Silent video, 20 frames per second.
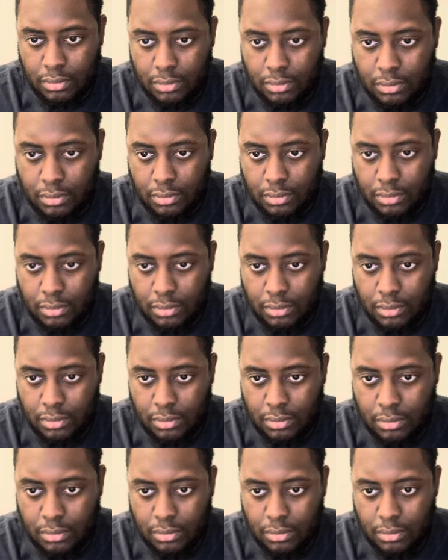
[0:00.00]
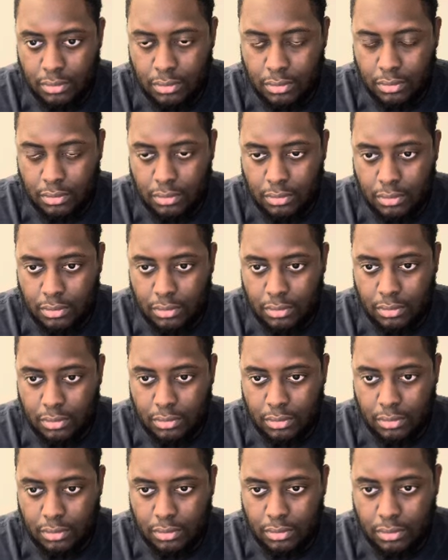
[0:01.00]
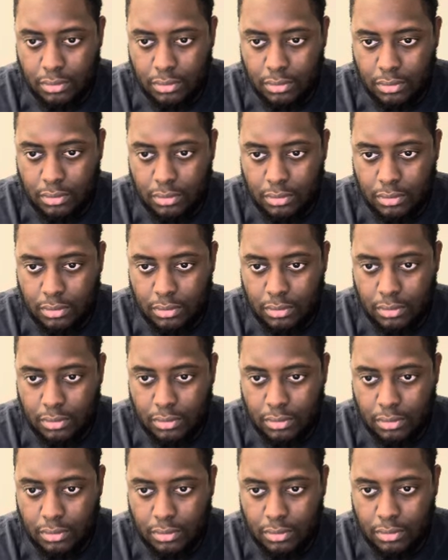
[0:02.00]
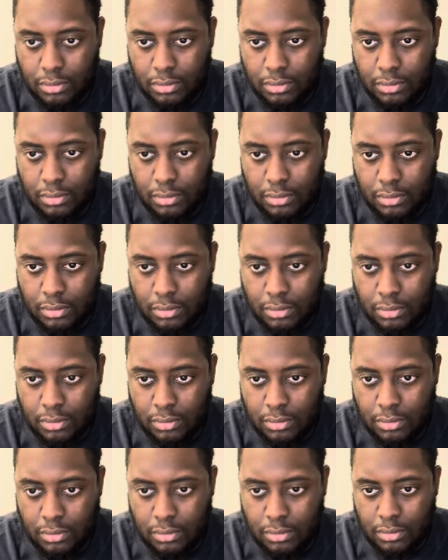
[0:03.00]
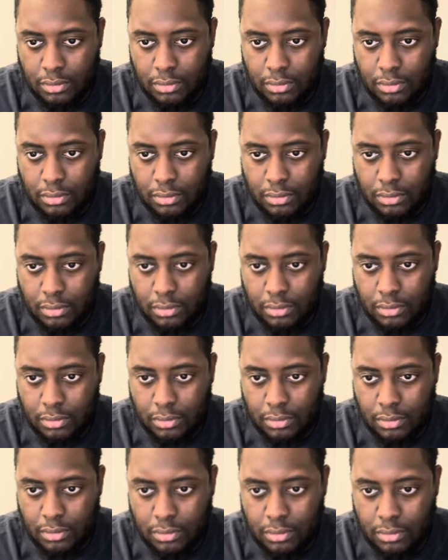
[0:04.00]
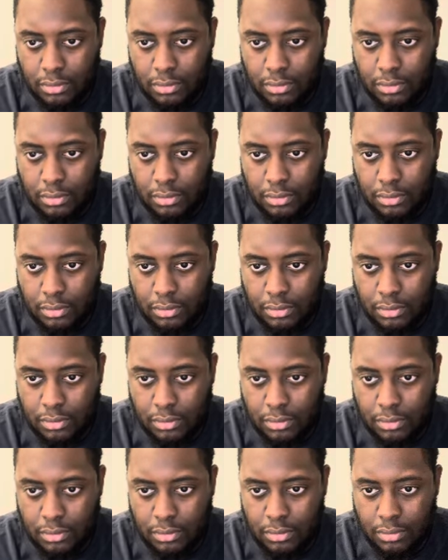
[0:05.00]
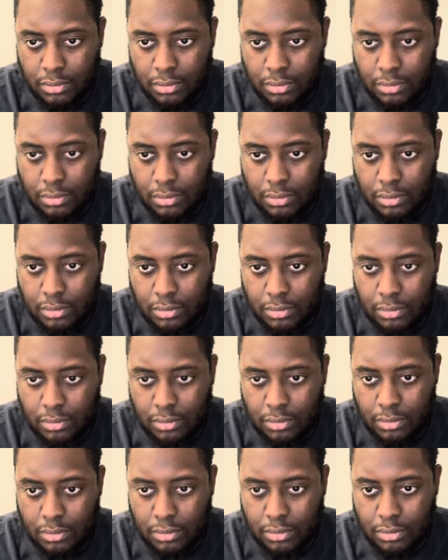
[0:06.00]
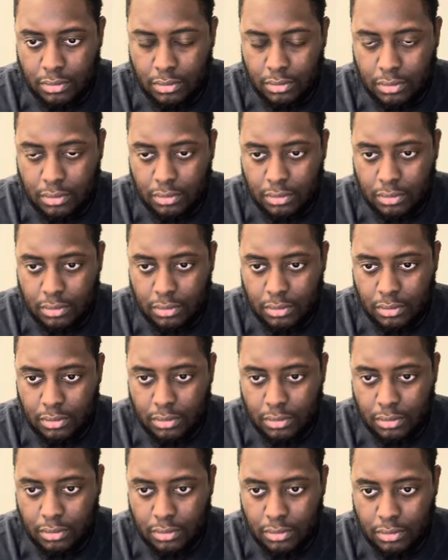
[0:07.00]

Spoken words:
(not speaking)